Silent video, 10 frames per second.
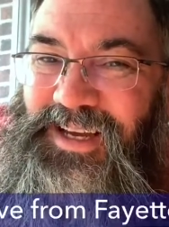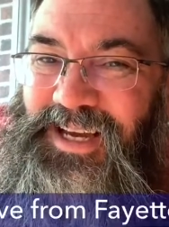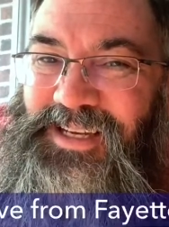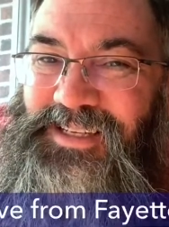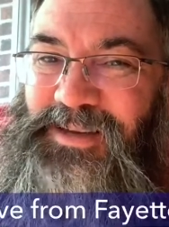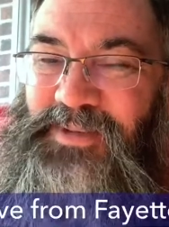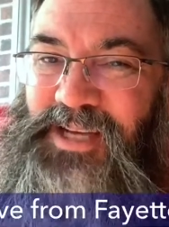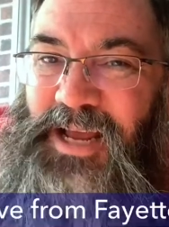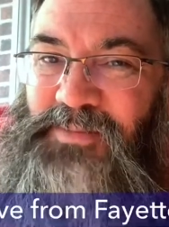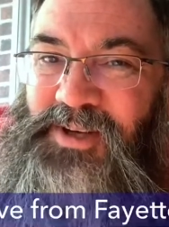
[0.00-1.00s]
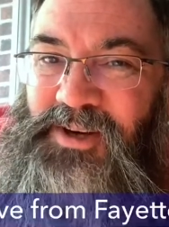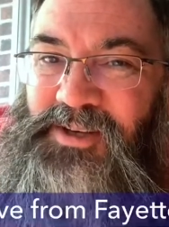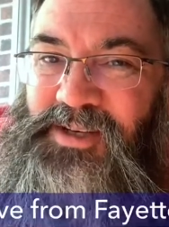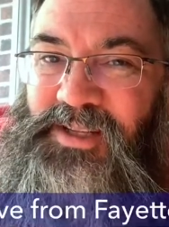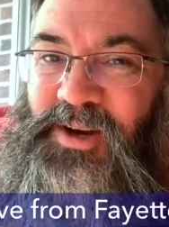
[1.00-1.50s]
And sometimes
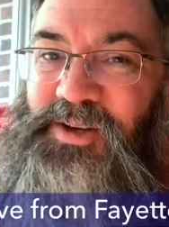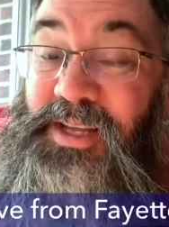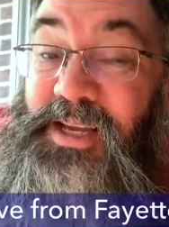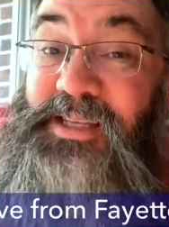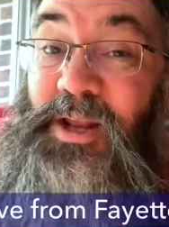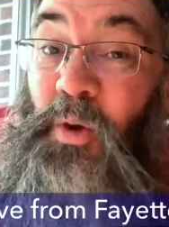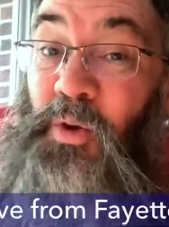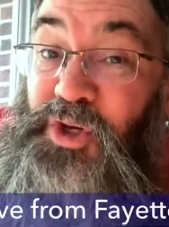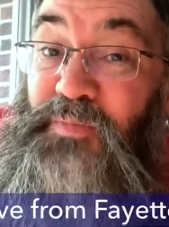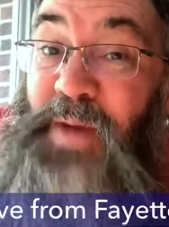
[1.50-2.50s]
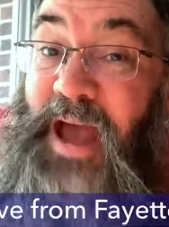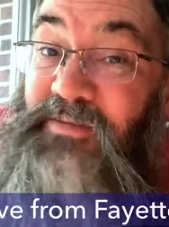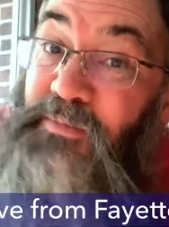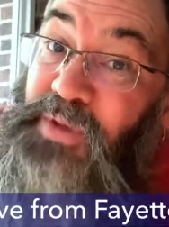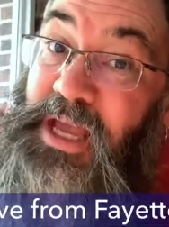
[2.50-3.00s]
there's there's things that hold you back
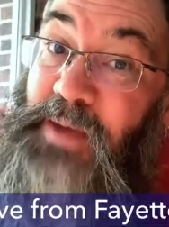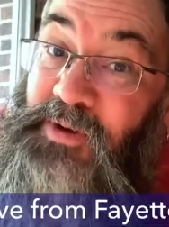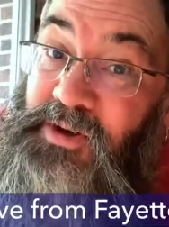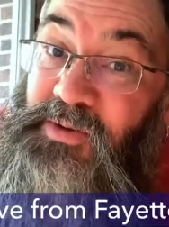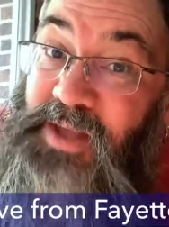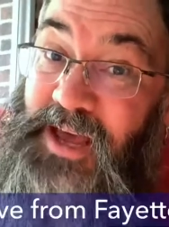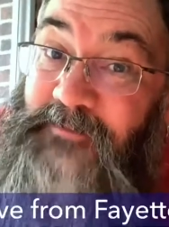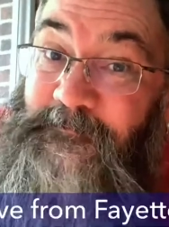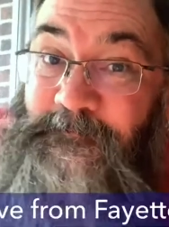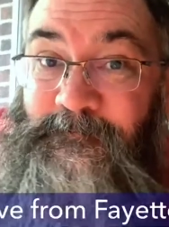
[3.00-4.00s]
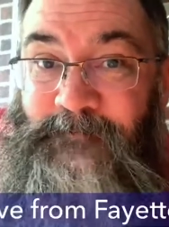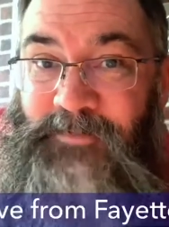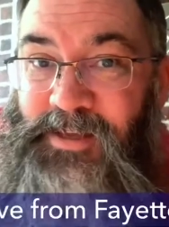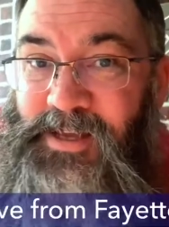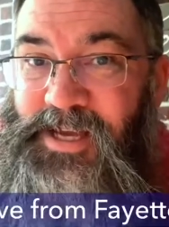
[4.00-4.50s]
from being able to do that.
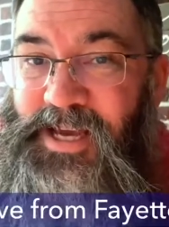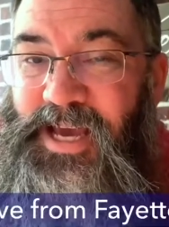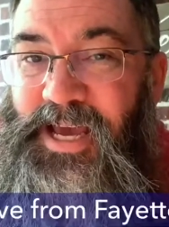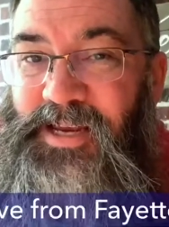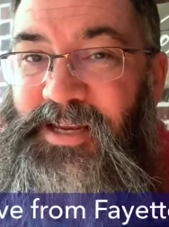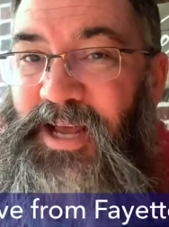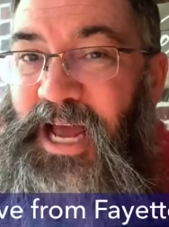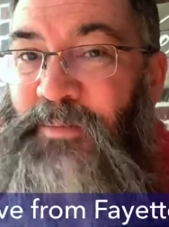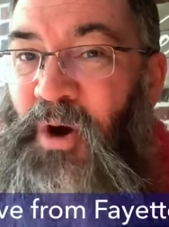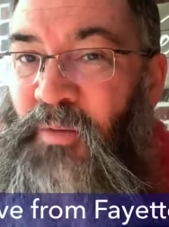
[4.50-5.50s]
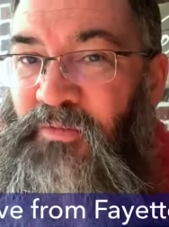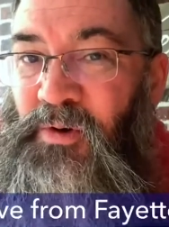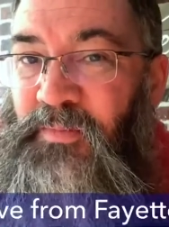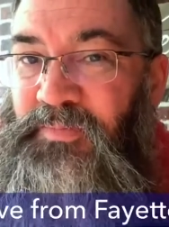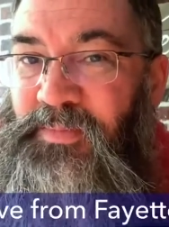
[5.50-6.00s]
And I'm
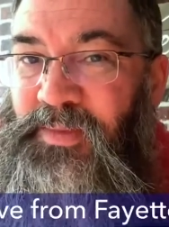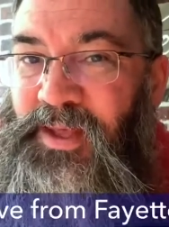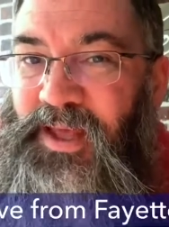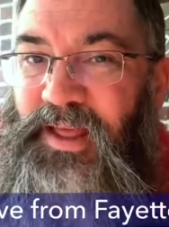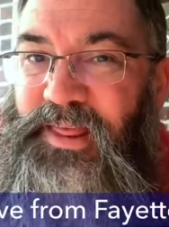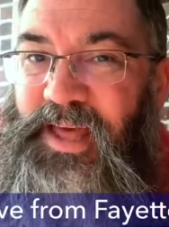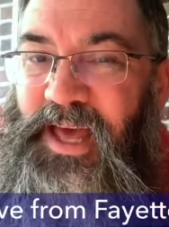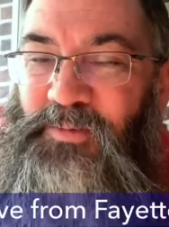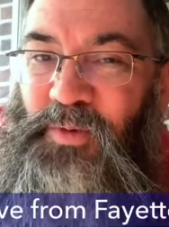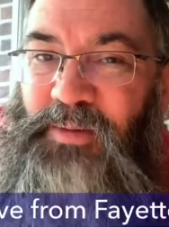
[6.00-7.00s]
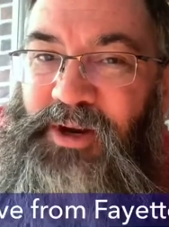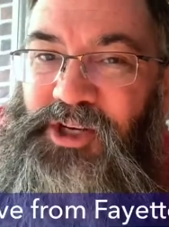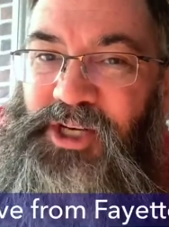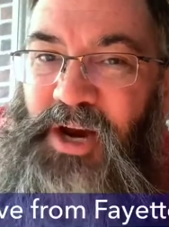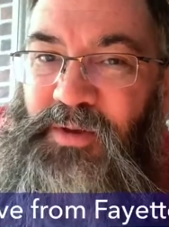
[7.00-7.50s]
hopeful that what I'm going to
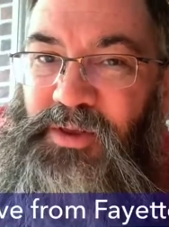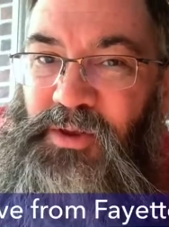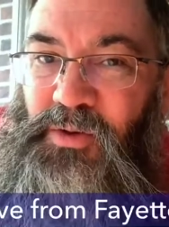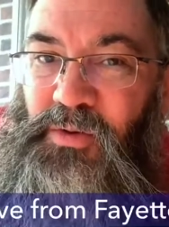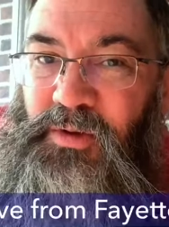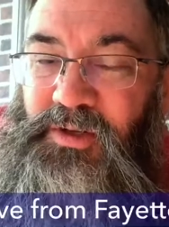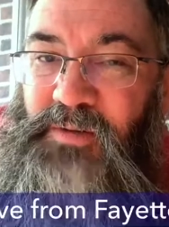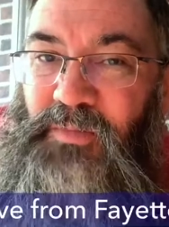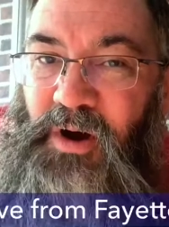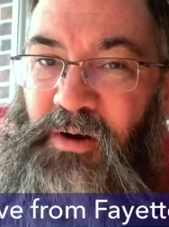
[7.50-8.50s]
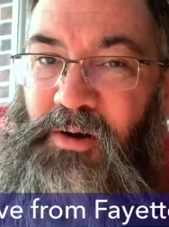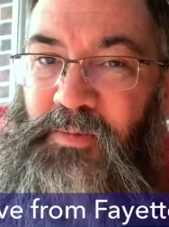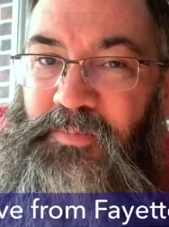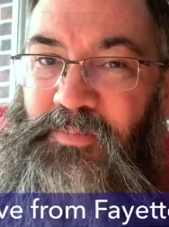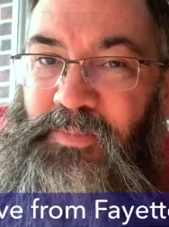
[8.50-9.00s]
share with you tomorrow
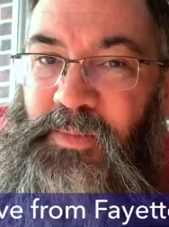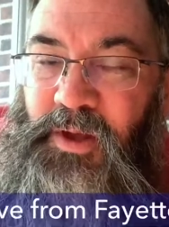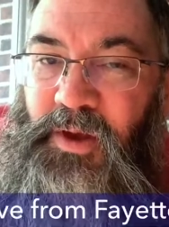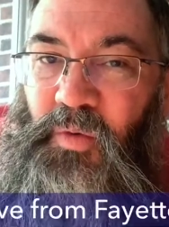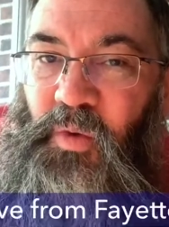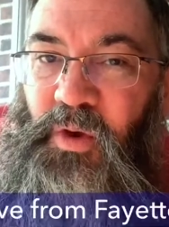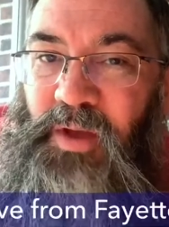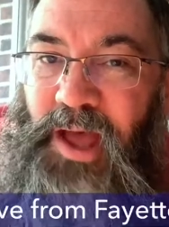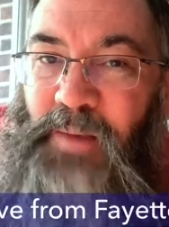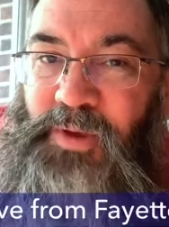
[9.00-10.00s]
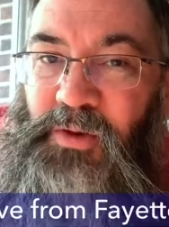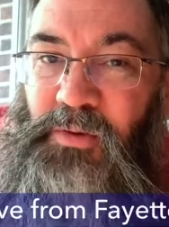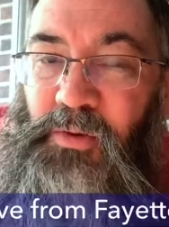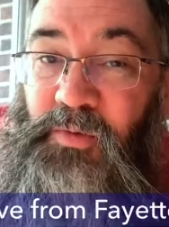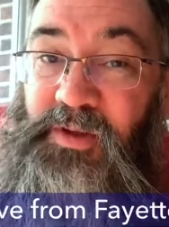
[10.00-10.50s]
will help
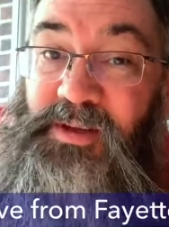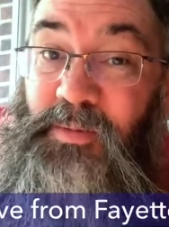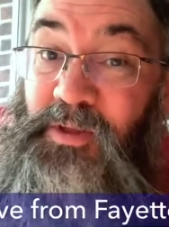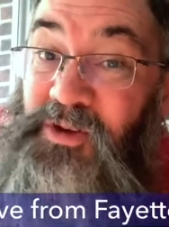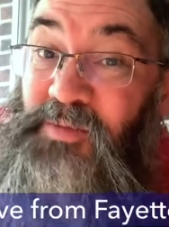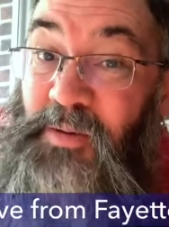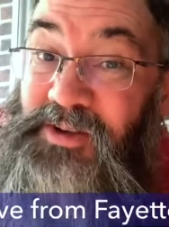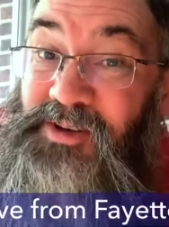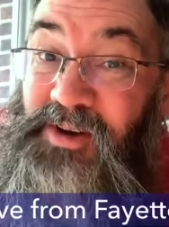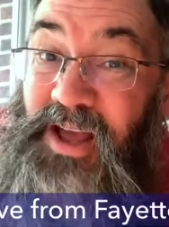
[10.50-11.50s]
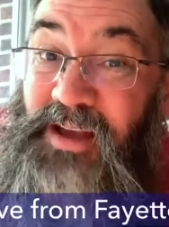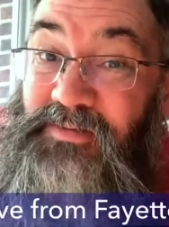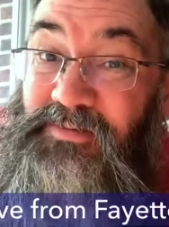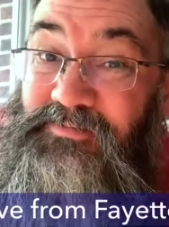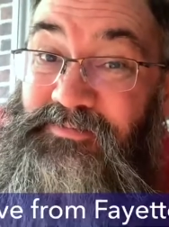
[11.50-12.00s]
you with some of those moments in your life.